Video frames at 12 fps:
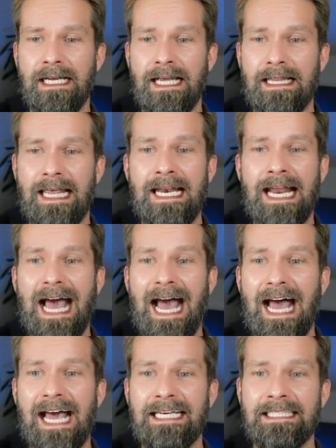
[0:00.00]
And then
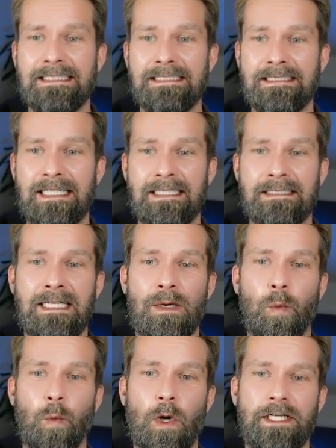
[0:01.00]
I tell it
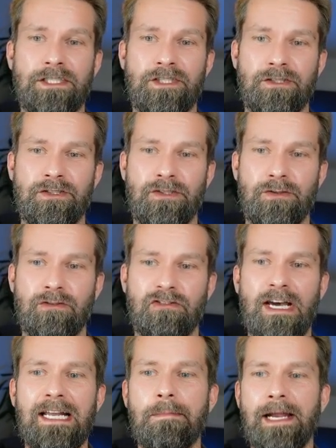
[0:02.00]
what it should do.
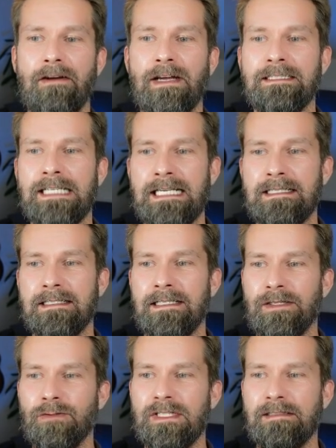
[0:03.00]
Write a Playwright test
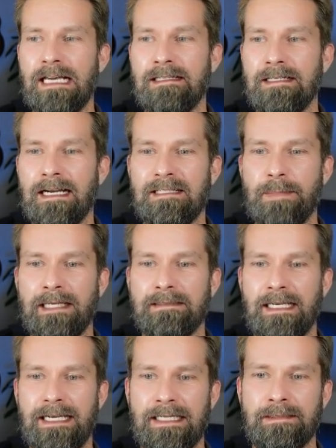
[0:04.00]
using test and expect
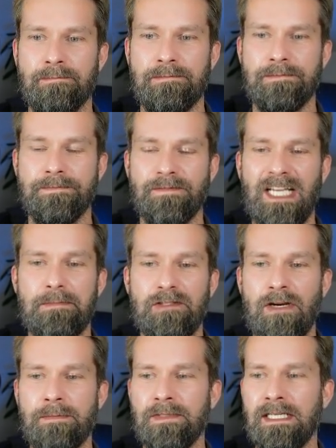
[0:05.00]
in
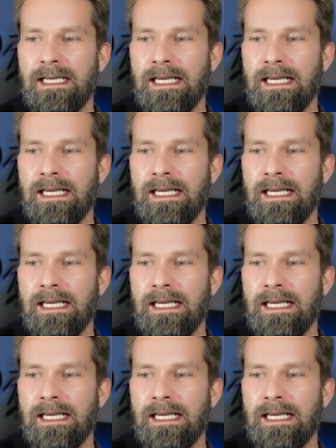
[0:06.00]
TypeScript.